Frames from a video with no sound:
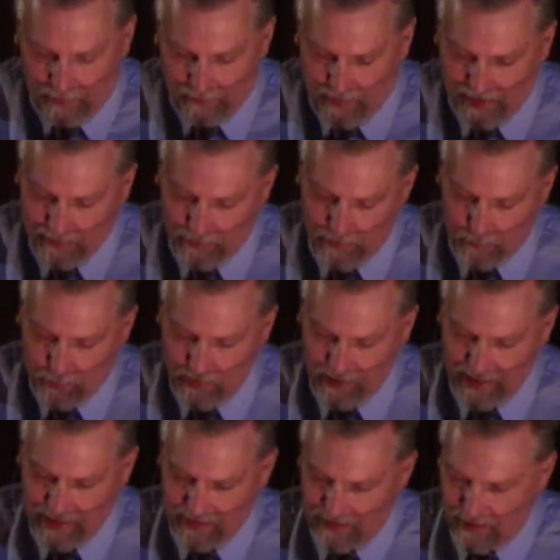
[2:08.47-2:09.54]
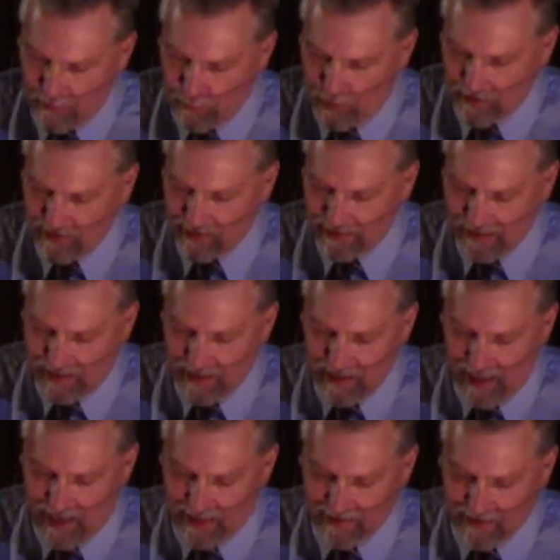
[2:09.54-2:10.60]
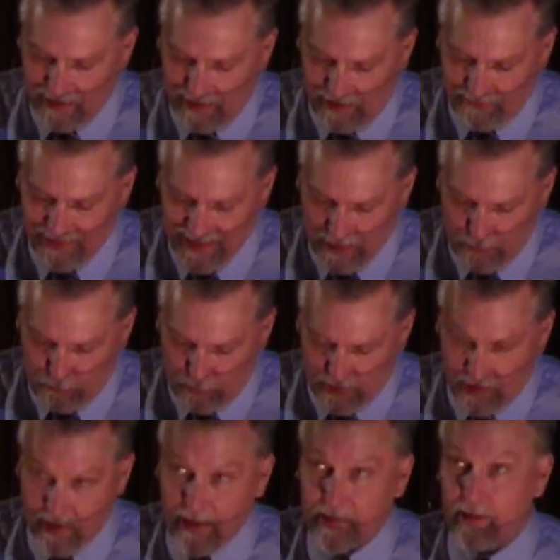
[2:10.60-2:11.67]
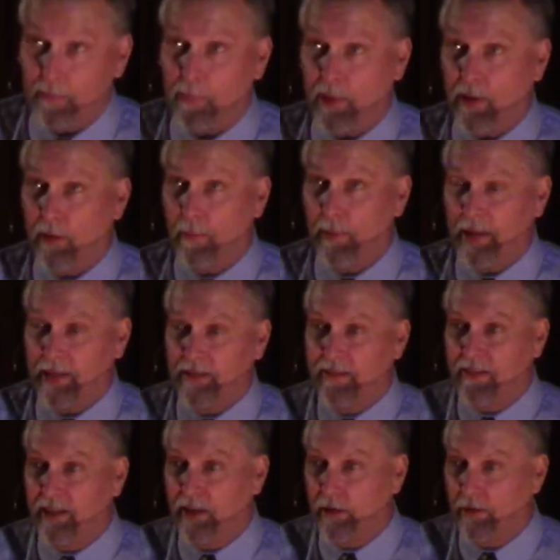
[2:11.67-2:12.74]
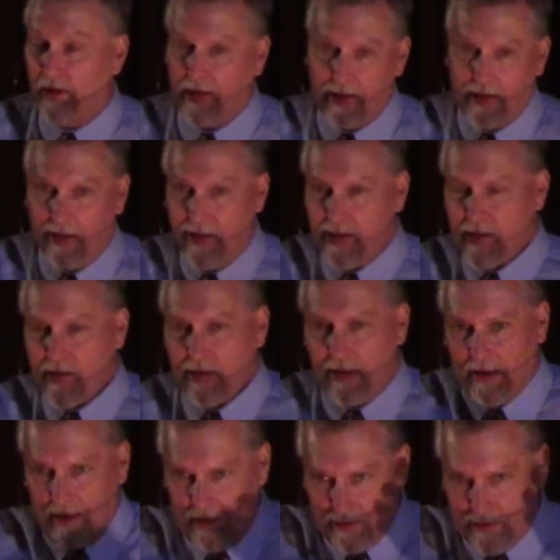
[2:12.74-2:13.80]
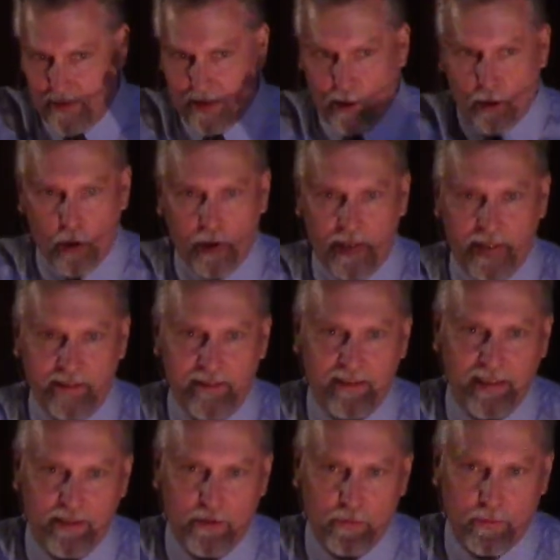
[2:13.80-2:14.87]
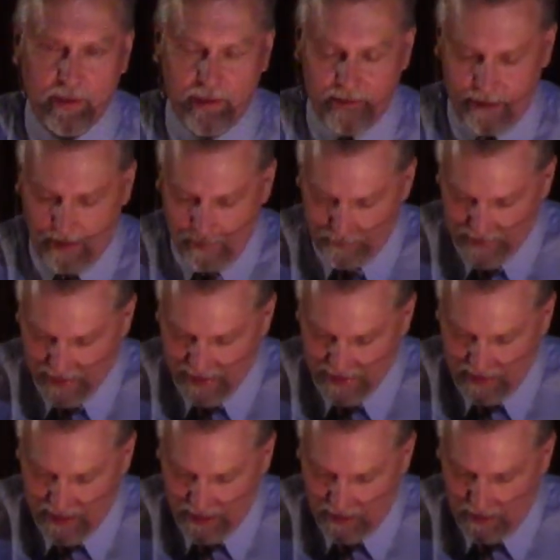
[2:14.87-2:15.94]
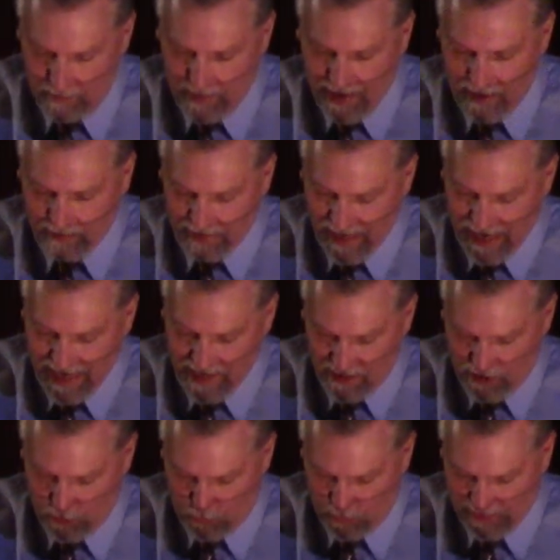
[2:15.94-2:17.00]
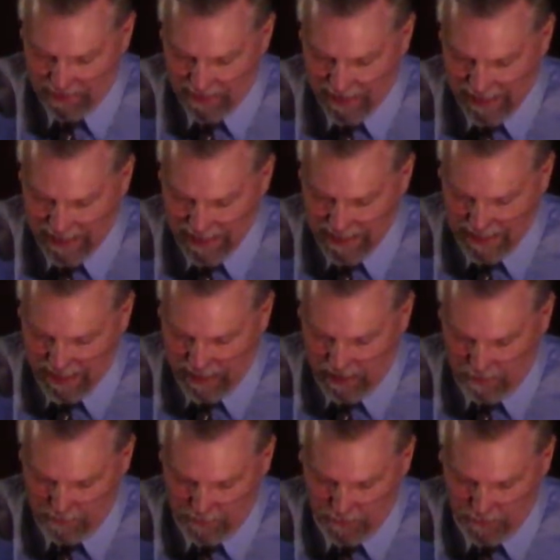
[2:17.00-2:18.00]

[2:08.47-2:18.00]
But really, there wasn't a lot of interest in the pyramids during the earliest centuries until about 820 AD.